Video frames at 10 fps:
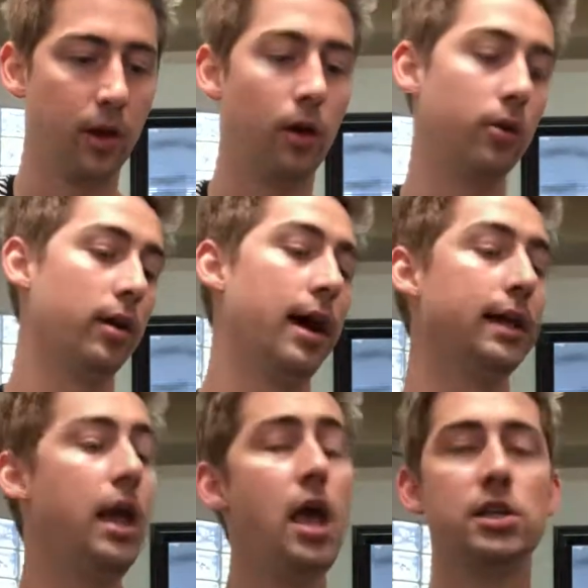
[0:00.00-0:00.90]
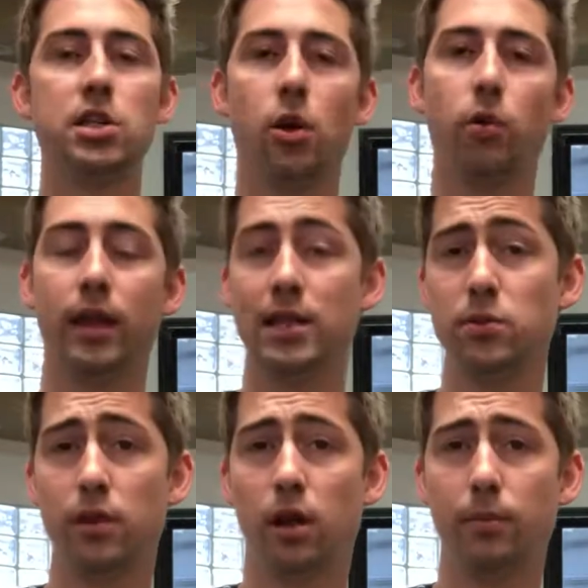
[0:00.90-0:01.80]
All right. So as
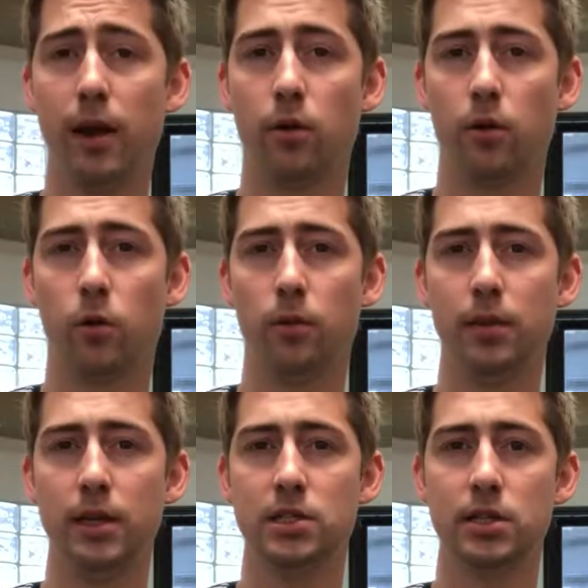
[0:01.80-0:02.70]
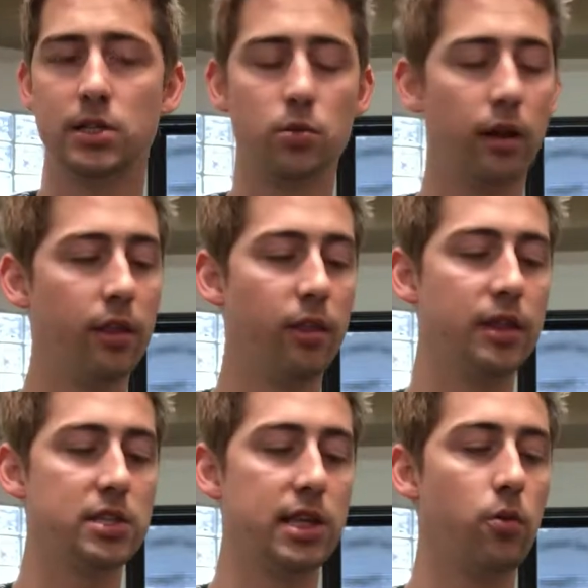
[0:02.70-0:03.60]
with all power chord pieces, one of the
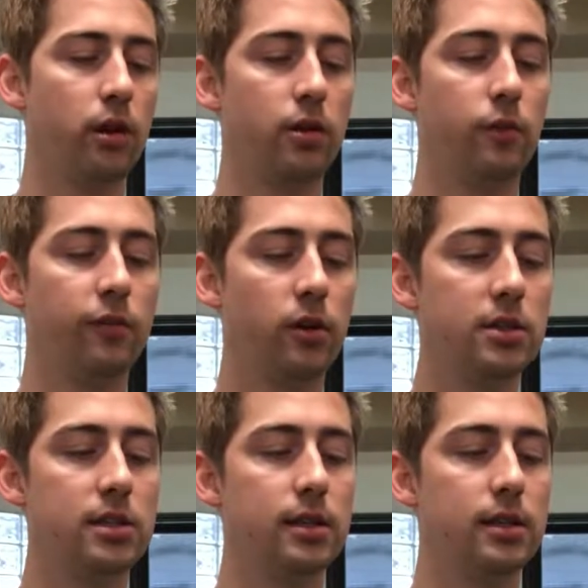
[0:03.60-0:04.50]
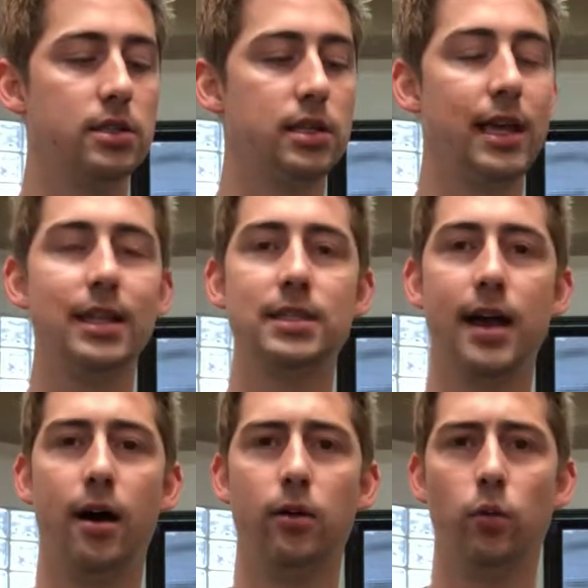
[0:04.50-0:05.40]
things that you want to do first is get it
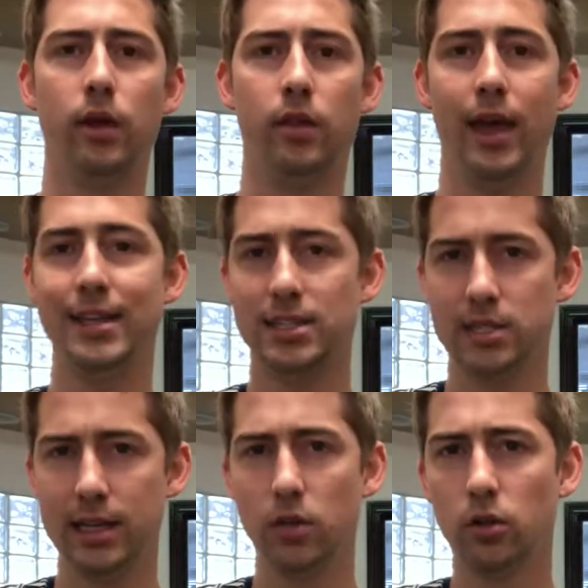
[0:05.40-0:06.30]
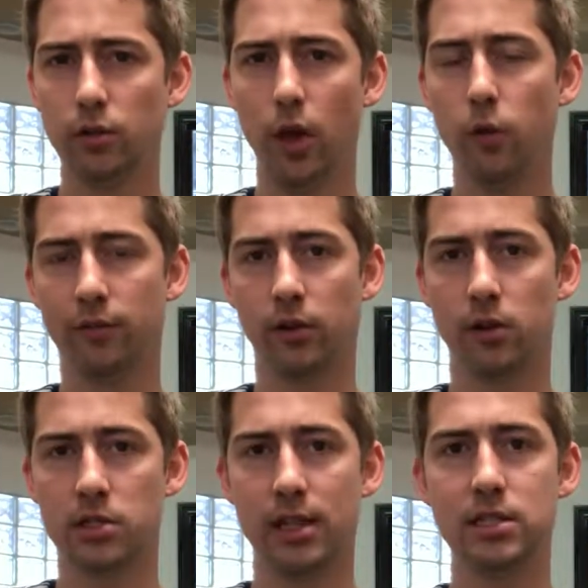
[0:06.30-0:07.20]
down with a single note
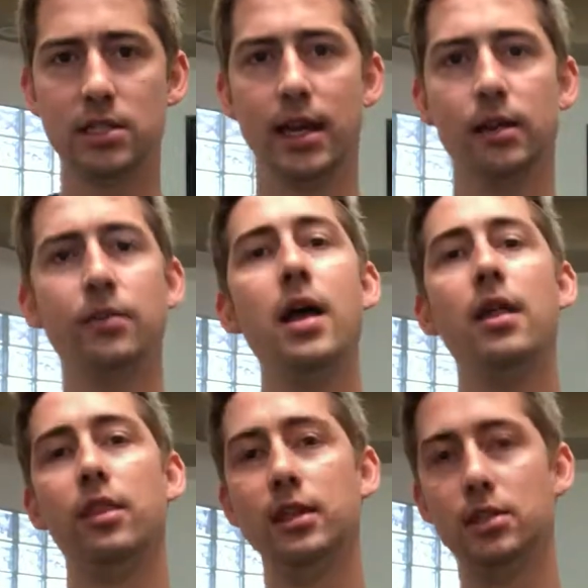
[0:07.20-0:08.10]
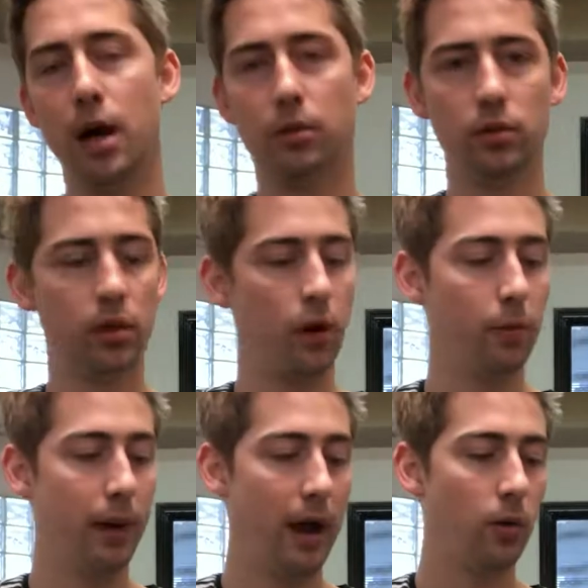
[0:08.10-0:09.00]
first instead of the double
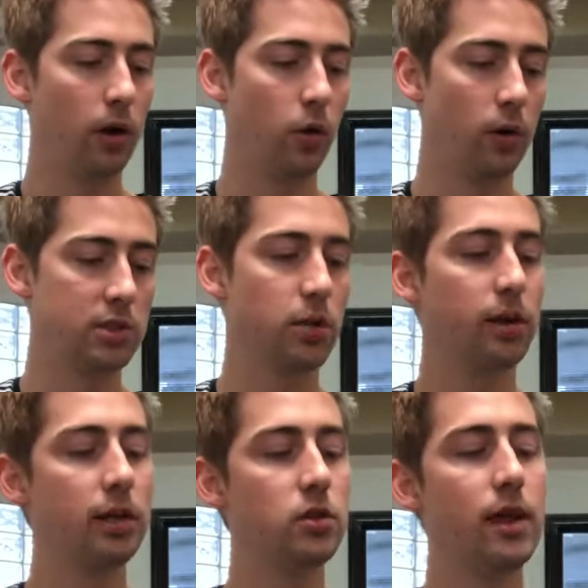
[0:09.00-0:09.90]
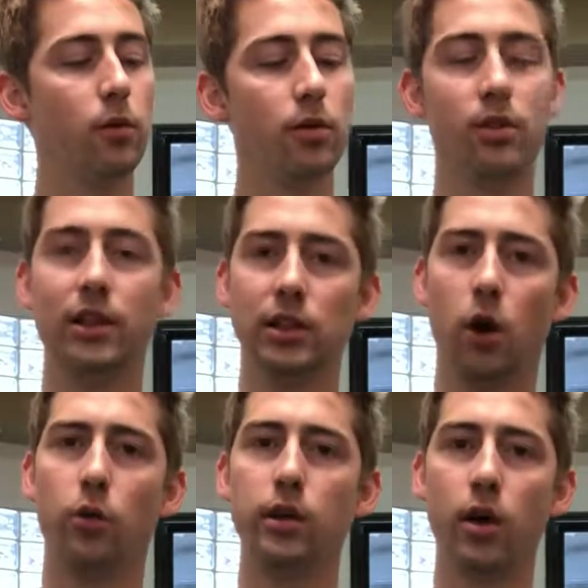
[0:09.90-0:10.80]
note power chord. So we're going to do that with the
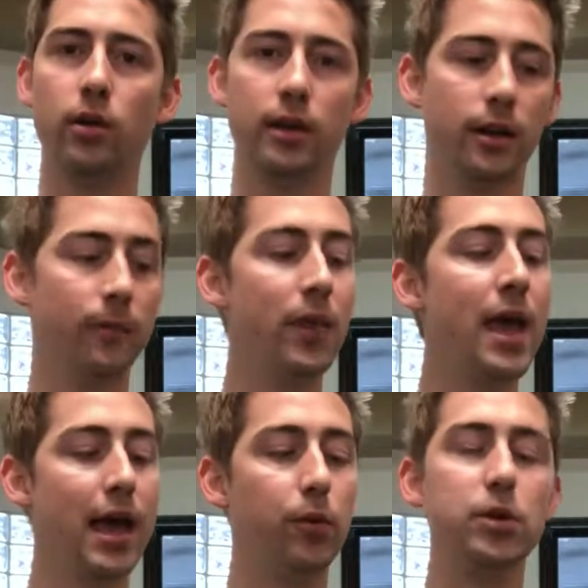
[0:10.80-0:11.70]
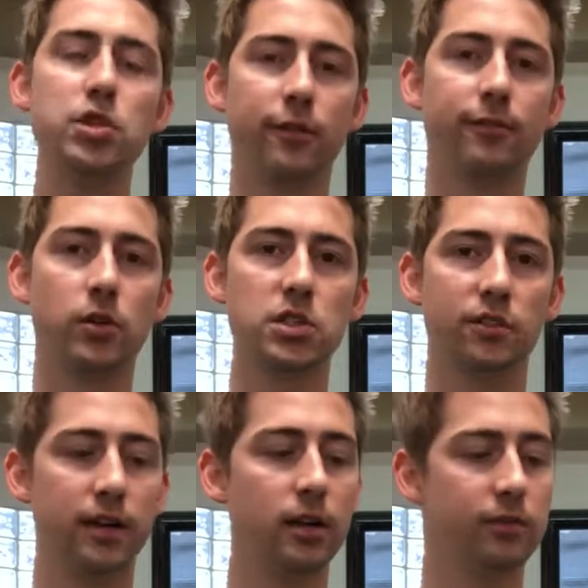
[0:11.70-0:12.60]
lower note here, and we'll use our first
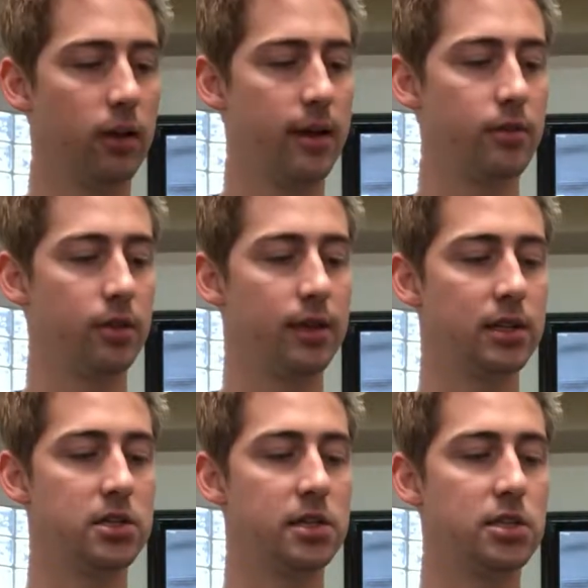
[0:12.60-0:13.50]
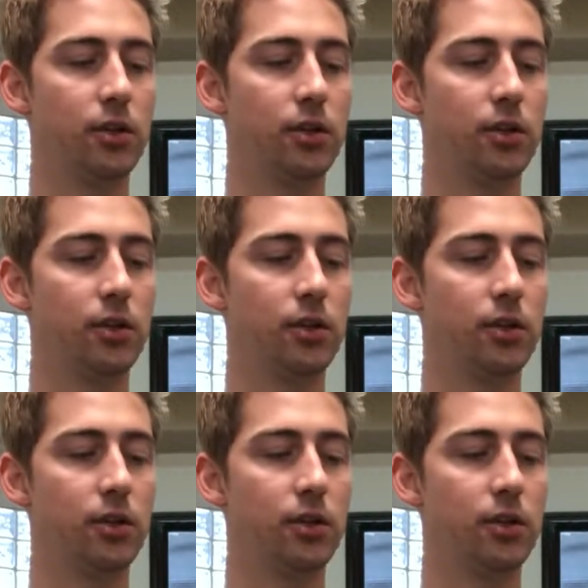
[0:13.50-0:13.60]
finger for everything since